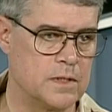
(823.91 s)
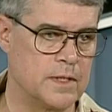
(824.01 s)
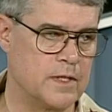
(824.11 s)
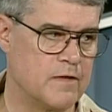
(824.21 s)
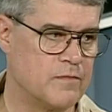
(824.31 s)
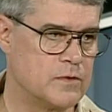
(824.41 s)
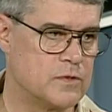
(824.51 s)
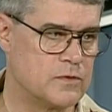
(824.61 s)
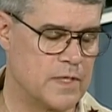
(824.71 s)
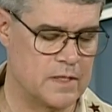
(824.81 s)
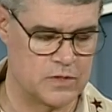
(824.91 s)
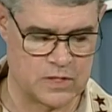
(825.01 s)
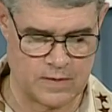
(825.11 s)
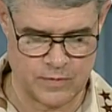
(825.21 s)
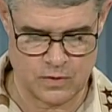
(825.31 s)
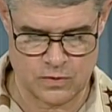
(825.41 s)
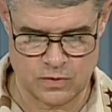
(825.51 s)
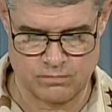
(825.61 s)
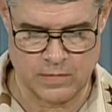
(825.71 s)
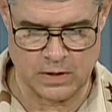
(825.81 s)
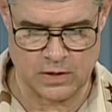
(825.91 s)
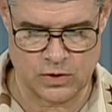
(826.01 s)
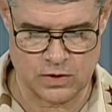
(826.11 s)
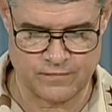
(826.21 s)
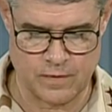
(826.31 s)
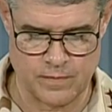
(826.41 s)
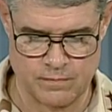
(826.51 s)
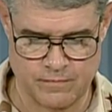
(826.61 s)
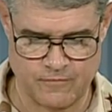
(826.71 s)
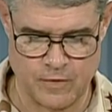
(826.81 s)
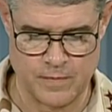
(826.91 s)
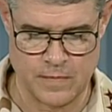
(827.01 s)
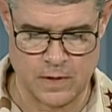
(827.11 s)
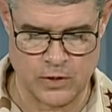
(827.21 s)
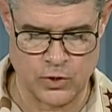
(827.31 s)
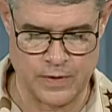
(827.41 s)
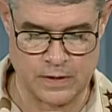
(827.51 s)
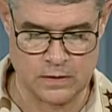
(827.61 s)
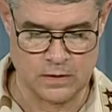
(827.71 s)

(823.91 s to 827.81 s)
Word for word: in an effort to try and stop those elections from, from occurring.